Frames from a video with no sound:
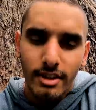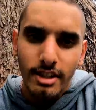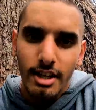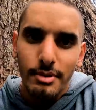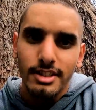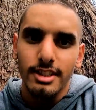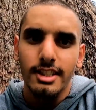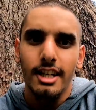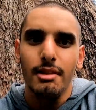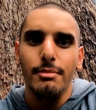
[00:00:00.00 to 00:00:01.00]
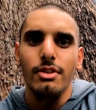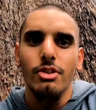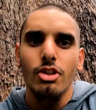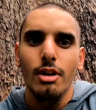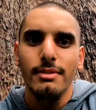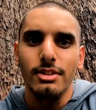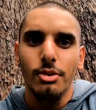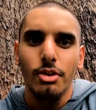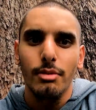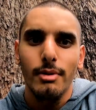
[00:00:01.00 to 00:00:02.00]
And yeah, I recently started up a new job as an
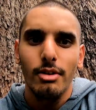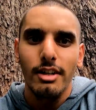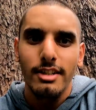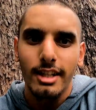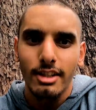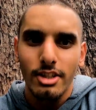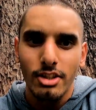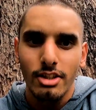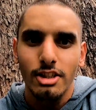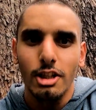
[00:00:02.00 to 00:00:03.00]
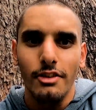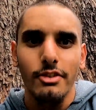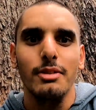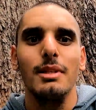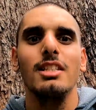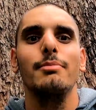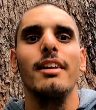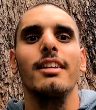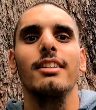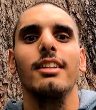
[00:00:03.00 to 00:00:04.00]
automower technician, so I've really been
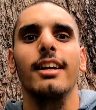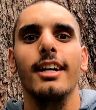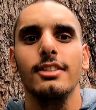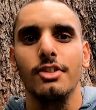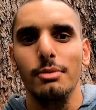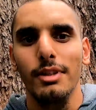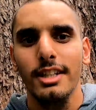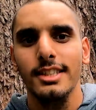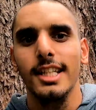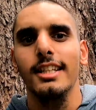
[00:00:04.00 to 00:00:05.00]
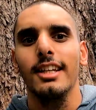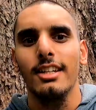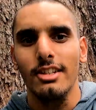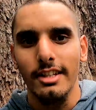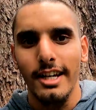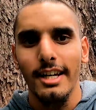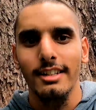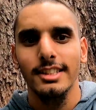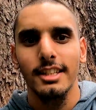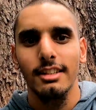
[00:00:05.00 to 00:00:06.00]
spending the last few weeks settling into that,
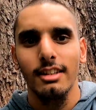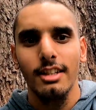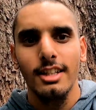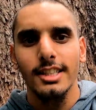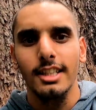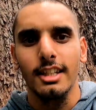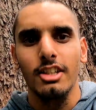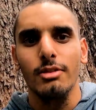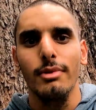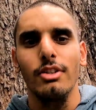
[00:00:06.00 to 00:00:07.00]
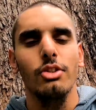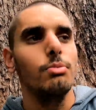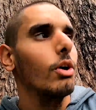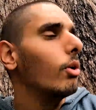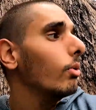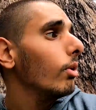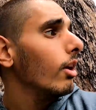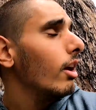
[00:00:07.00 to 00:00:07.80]
settling into my new role.